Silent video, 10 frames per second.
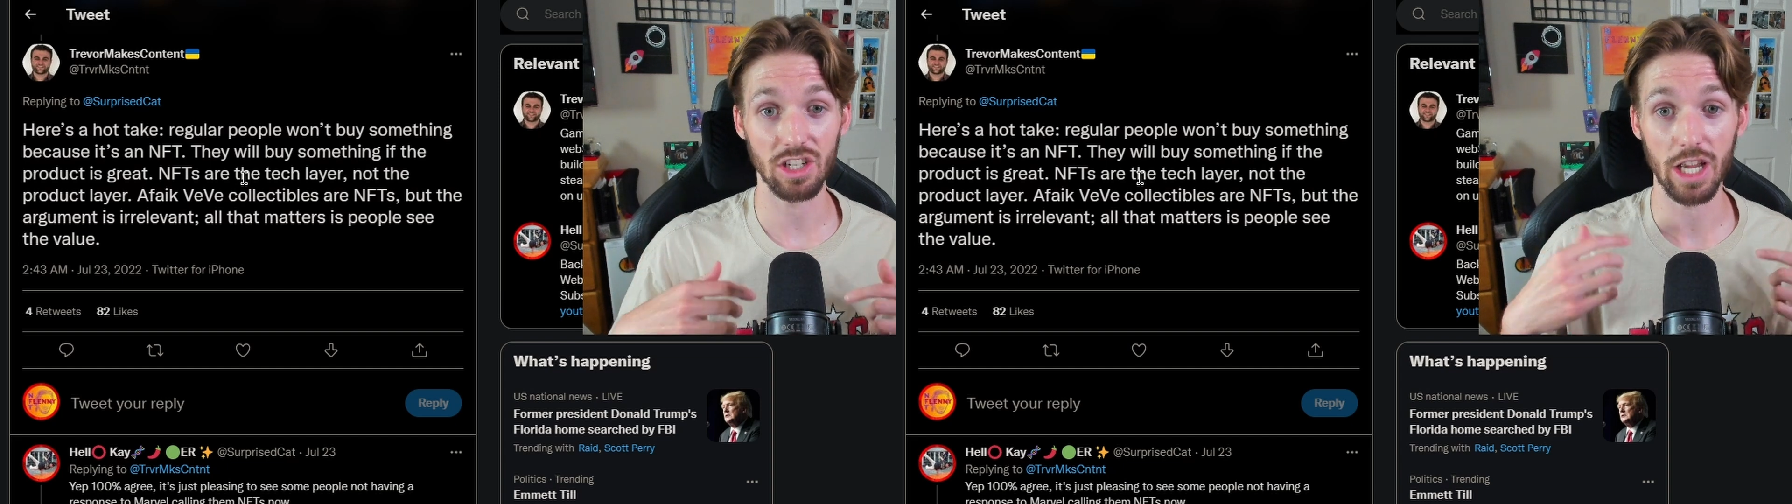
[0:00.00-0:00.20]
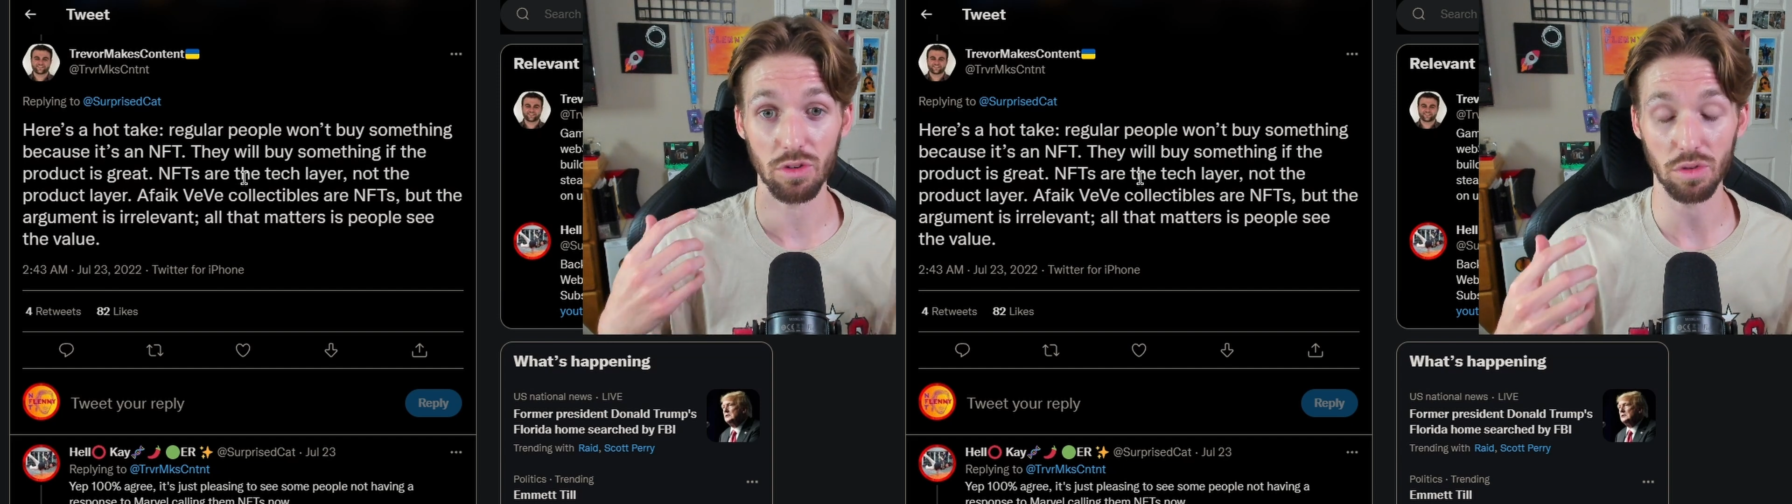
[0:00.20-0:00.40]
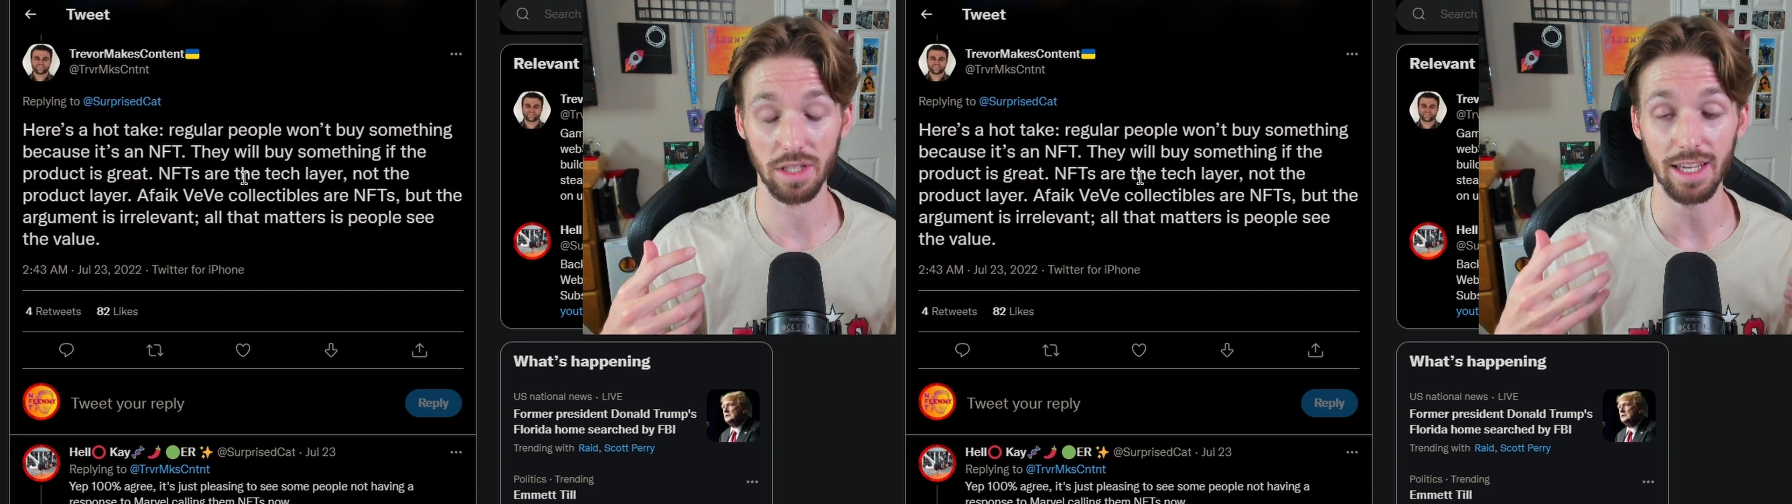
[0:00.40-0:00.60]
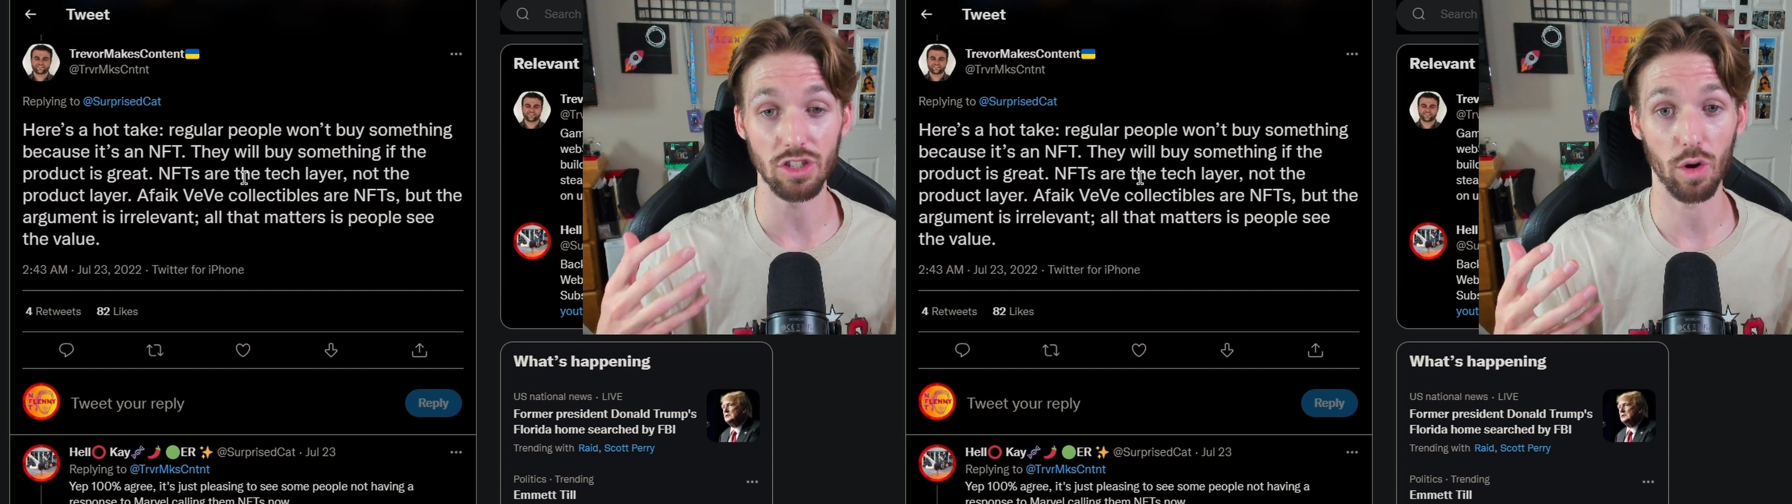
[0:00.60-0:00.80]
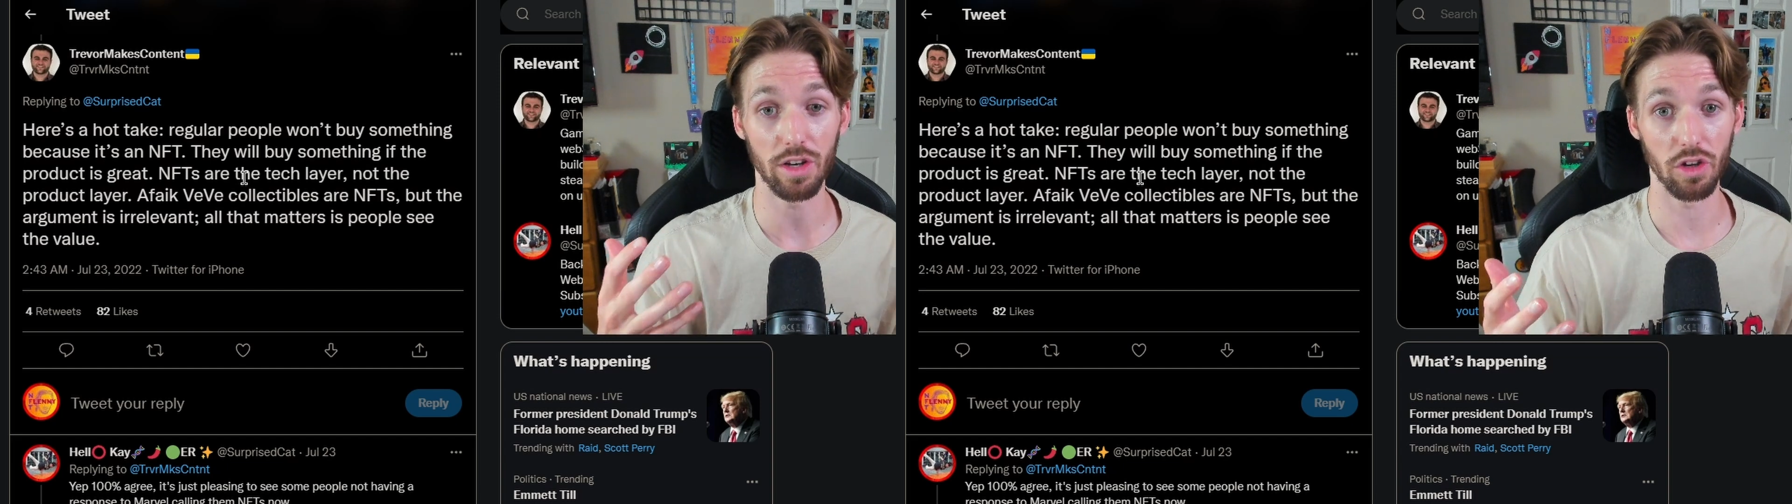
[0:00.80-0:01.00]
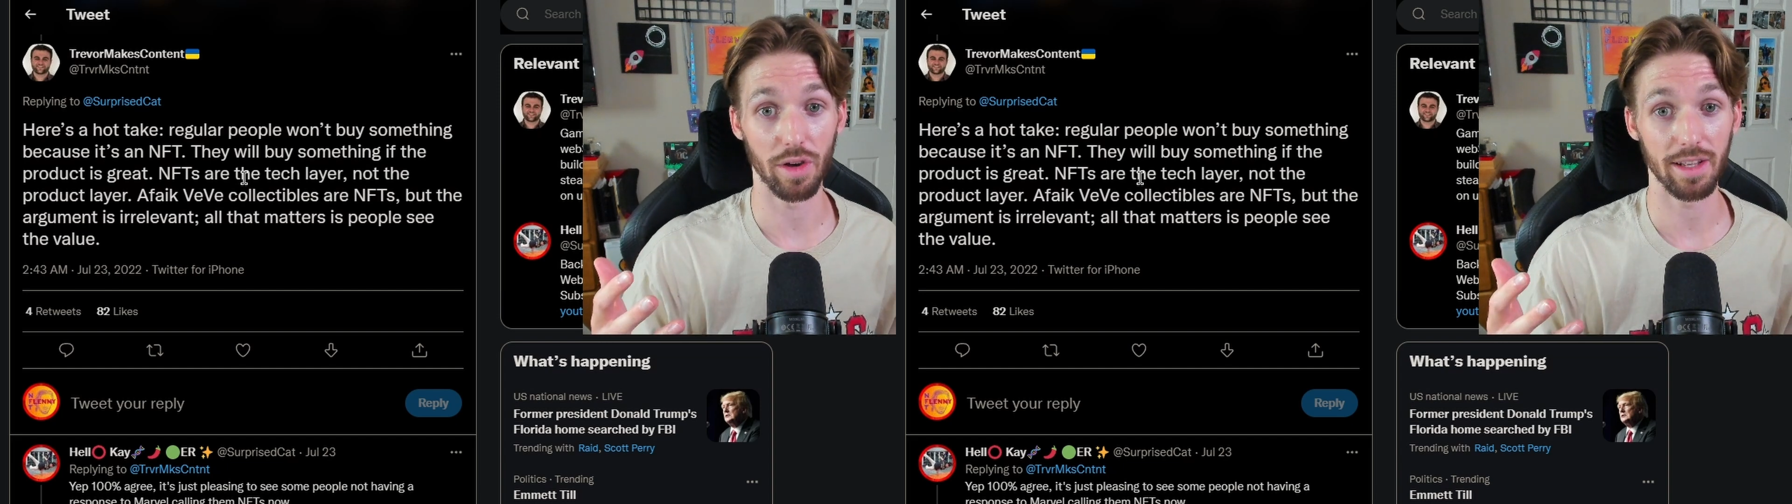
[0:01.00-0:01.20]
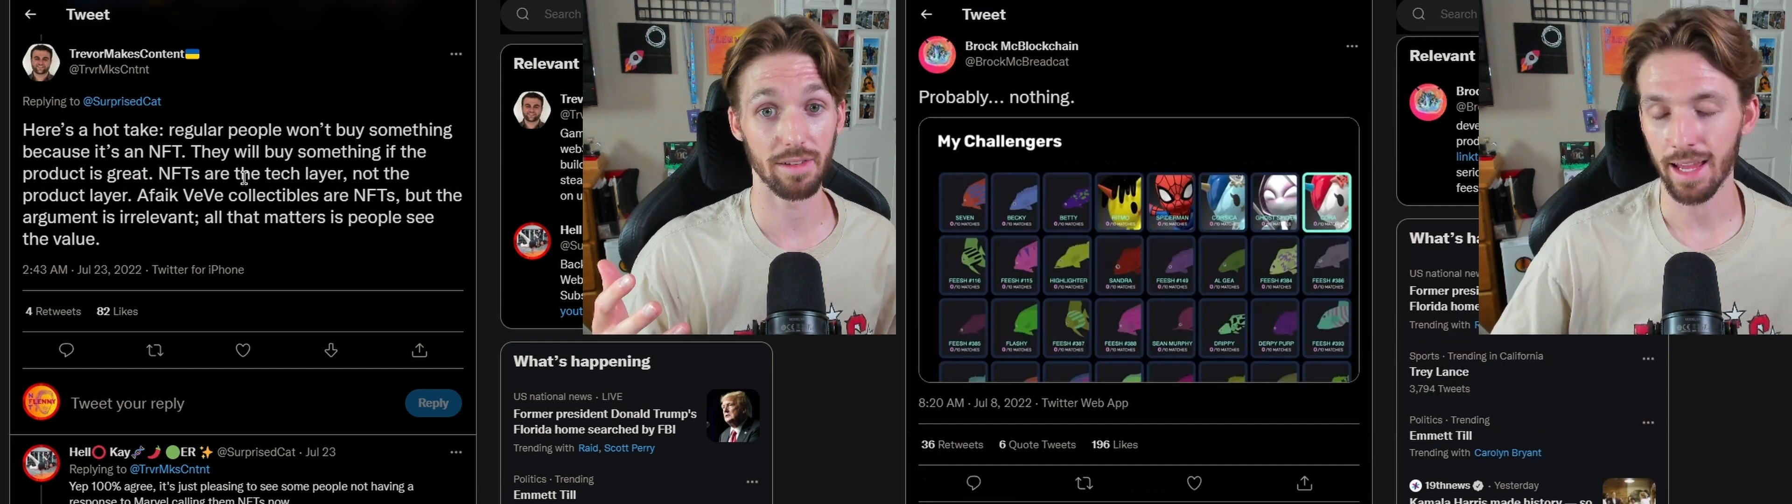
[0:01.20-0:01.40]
genuinely enjoy doing.